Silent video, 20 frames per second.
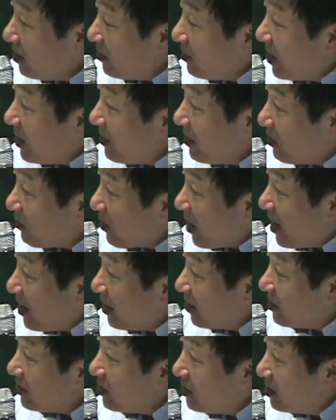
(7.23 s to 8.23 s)
maybe
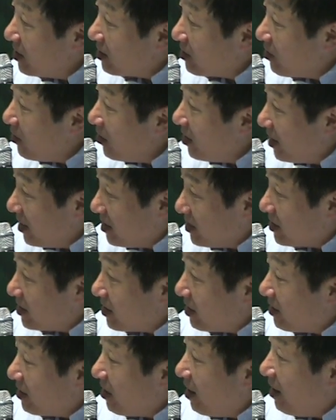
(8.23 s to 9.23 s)
Ryan, you could go ahead and
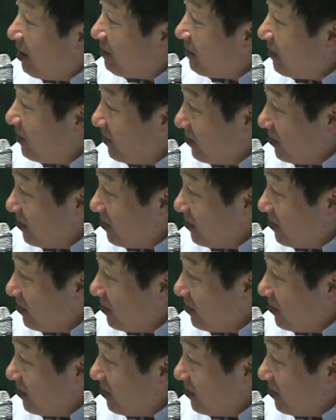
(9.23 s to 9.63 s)
start off